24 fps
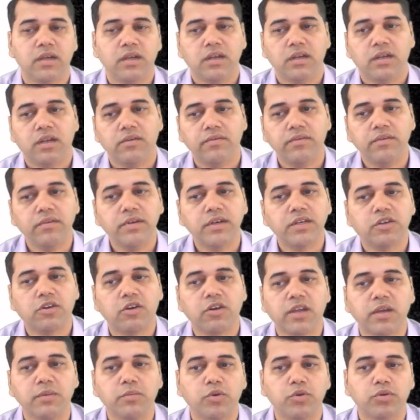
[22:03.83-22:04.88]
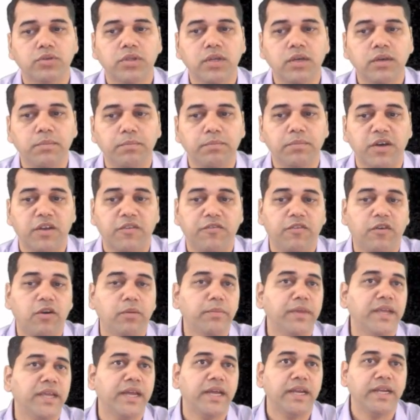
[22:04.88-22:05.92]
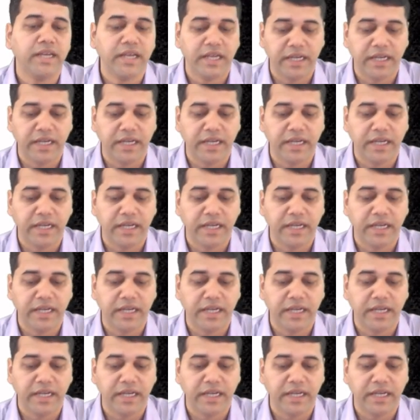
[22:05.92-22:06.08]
Now we will talk about the performing an